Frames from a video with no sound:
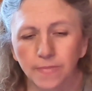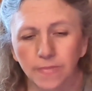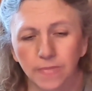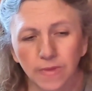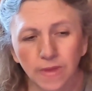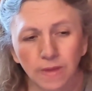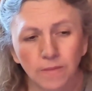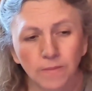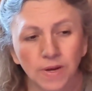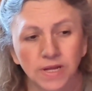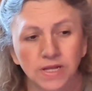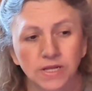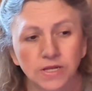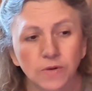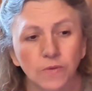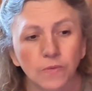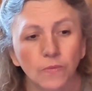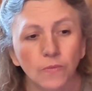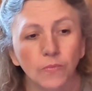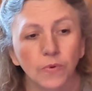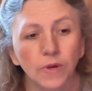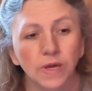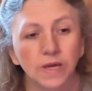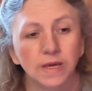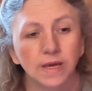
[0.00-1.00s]
But
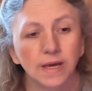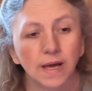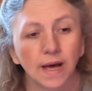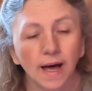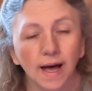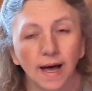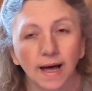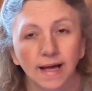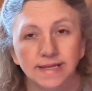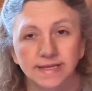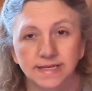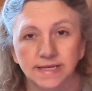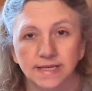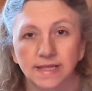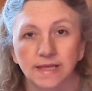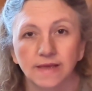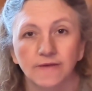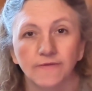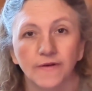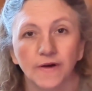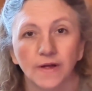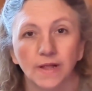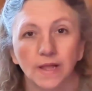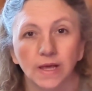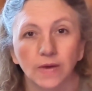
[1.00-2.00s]
we constantly
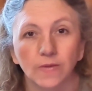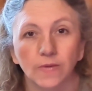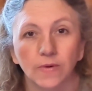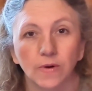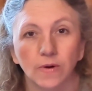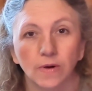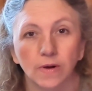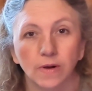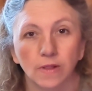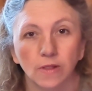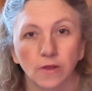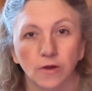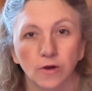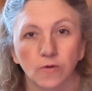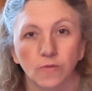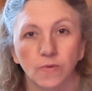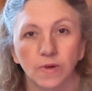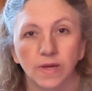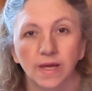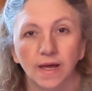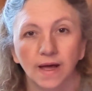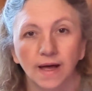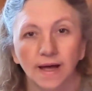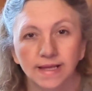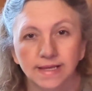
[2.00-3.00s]
felt like we were on alert. We
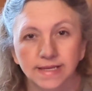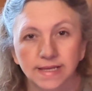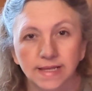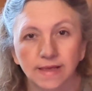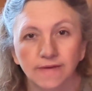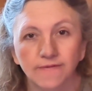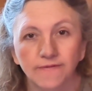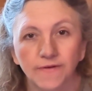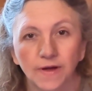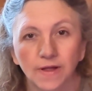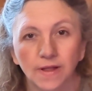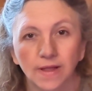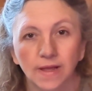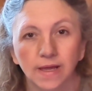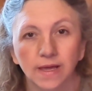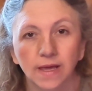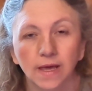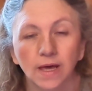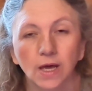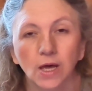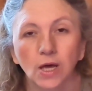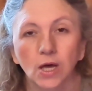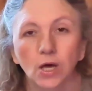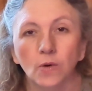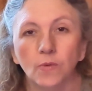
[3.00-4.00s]
constantly felt like
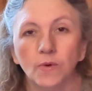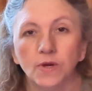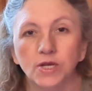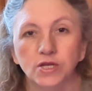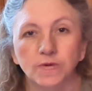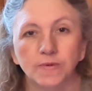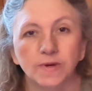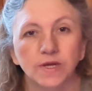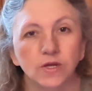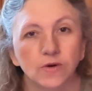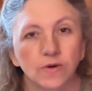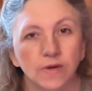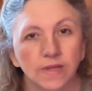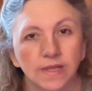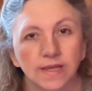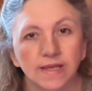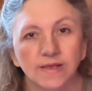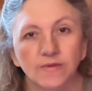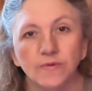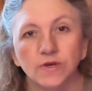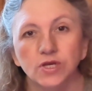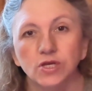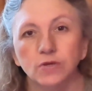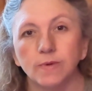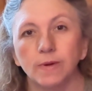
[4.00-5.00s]
we should be doing this.
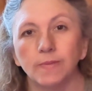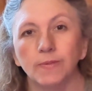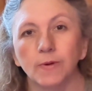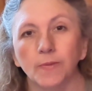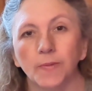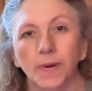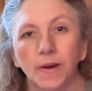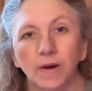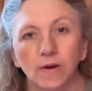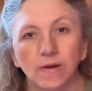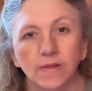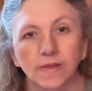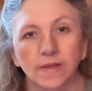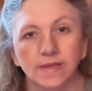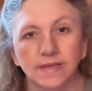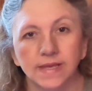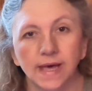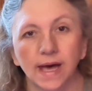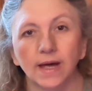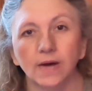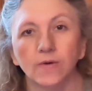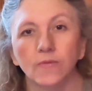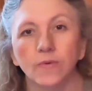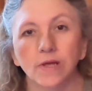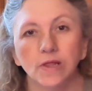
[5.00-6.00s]
We should be preparing this.
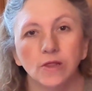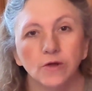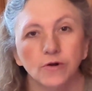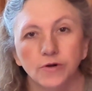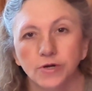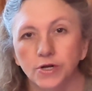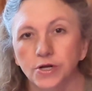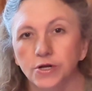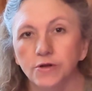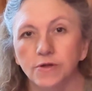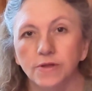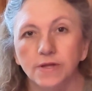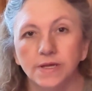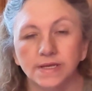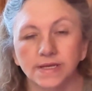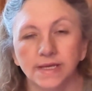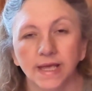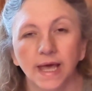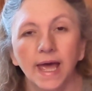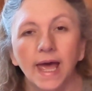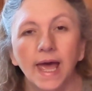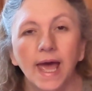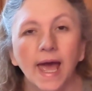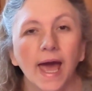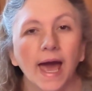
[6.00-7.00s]
How do we learn to do this?
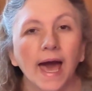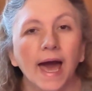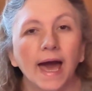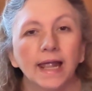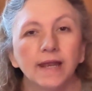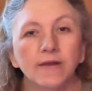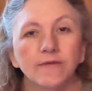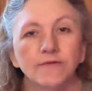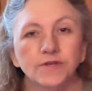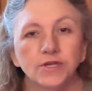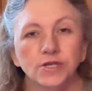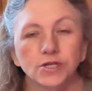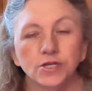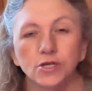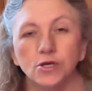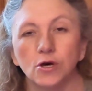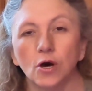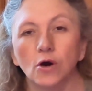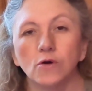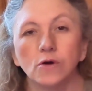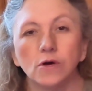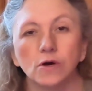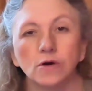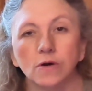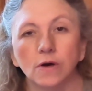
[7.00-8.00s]
And it was just
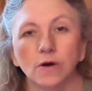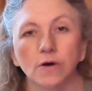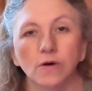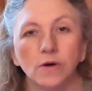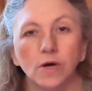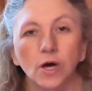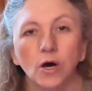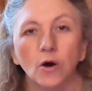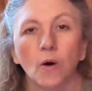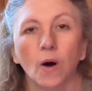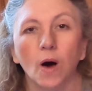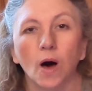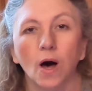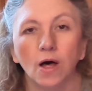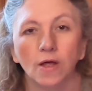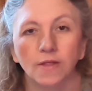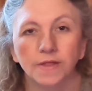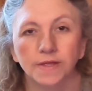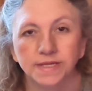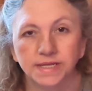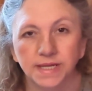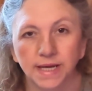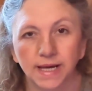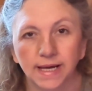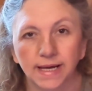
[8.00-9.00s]
go, go, go, go all the
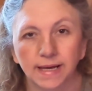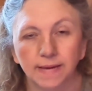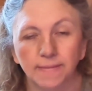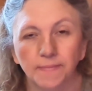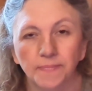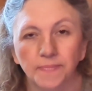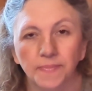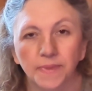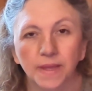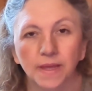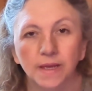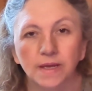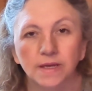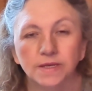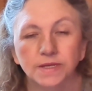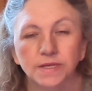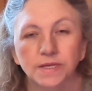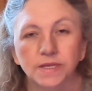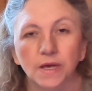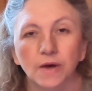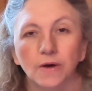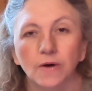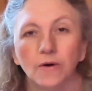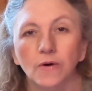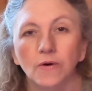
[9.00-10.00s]
time.
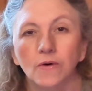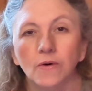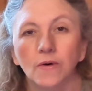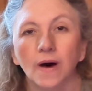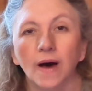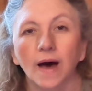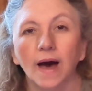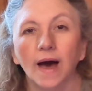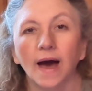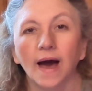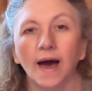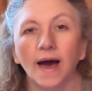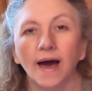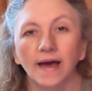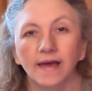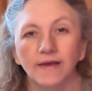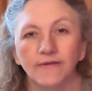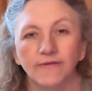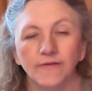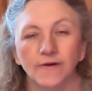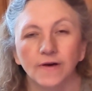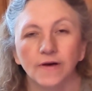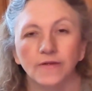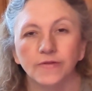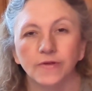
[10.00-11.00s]
So I
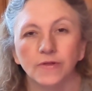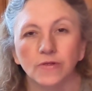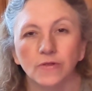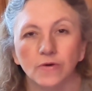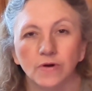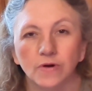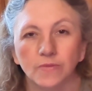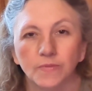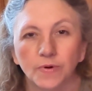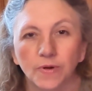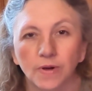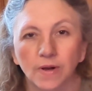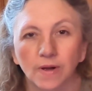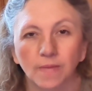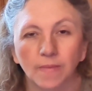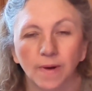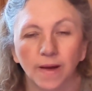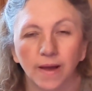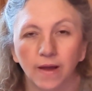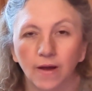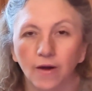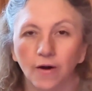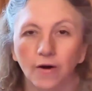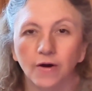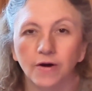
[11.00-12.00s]
felt the Lord put on my
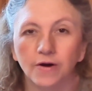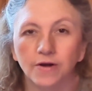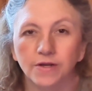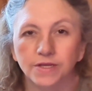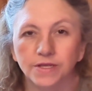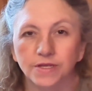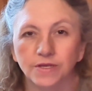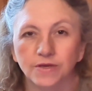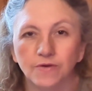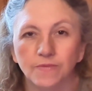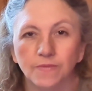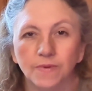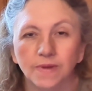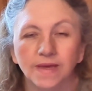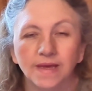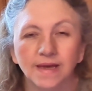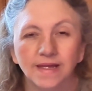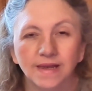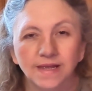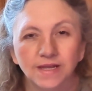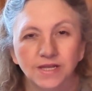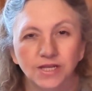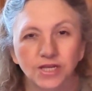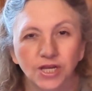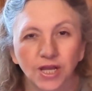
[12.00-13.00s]
heart to begin
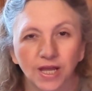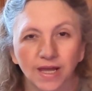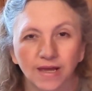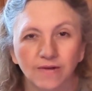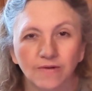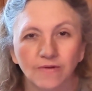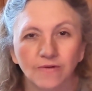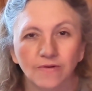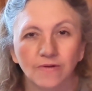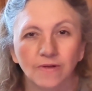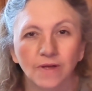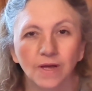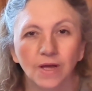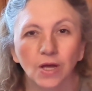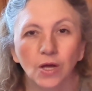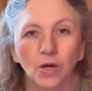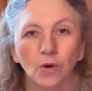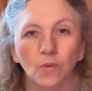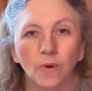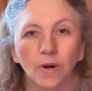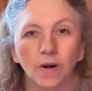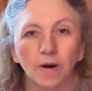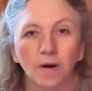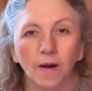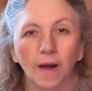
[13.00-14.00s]
a channel
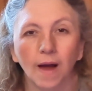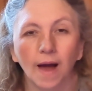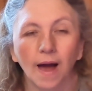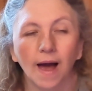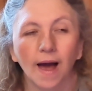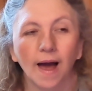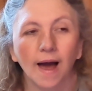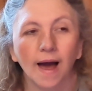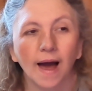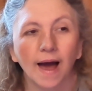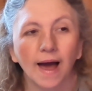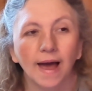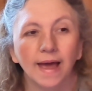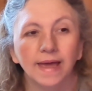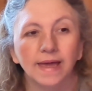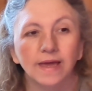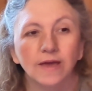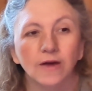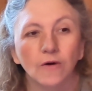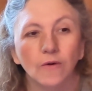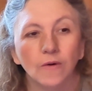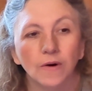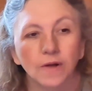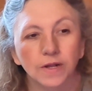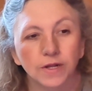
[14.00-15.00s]
where I
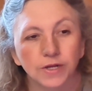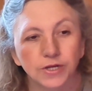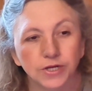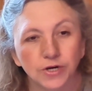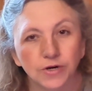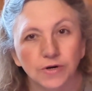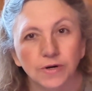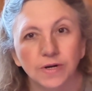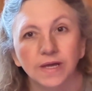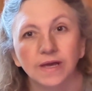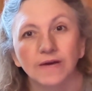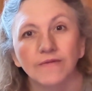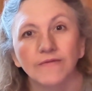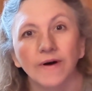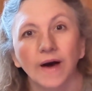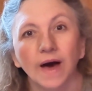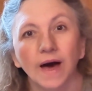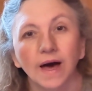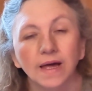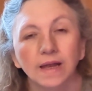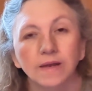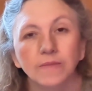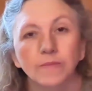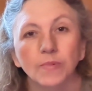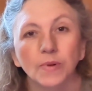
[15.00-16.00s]
go on a journey of
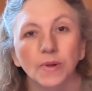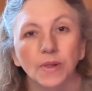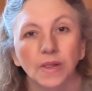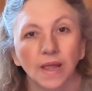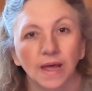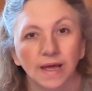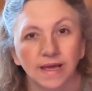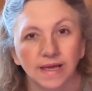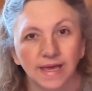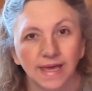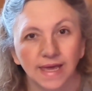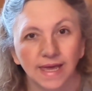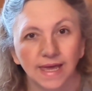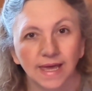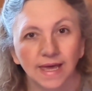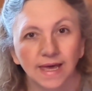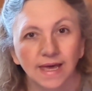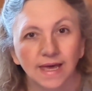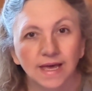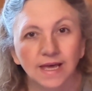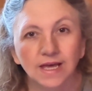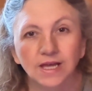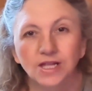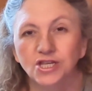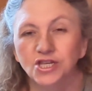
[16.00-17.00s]
unplugging
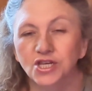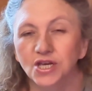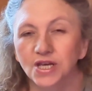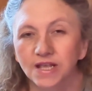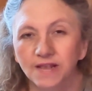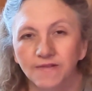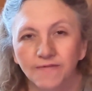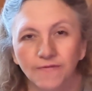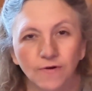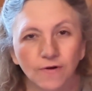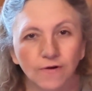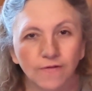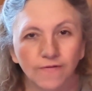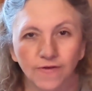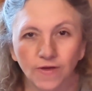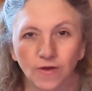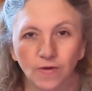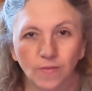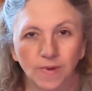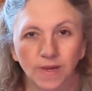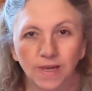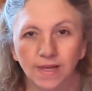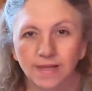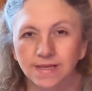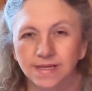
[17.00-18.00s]
just for a few
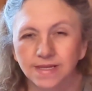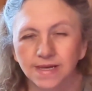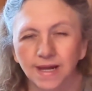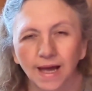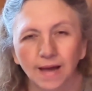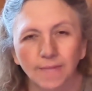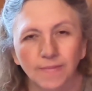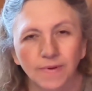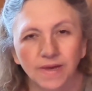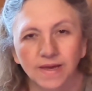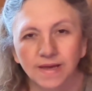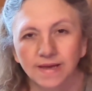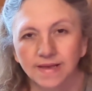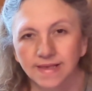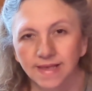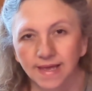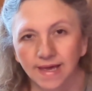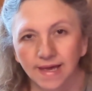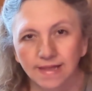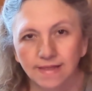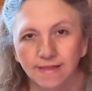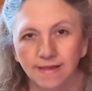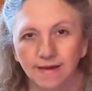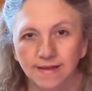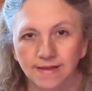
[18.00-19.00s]
minutes, not because the
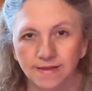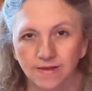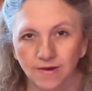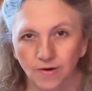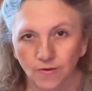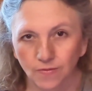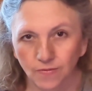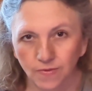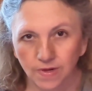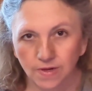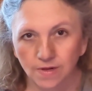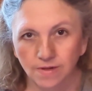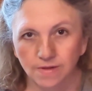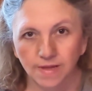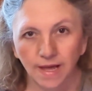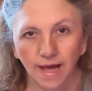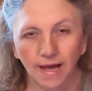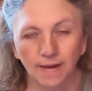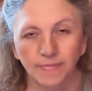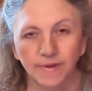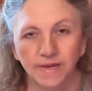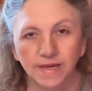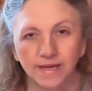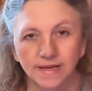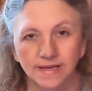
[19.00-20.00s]
headlines aren't real, not
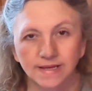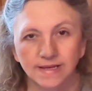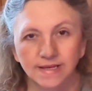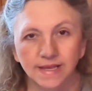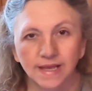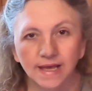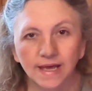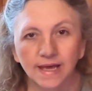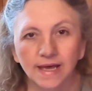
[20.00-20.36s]
because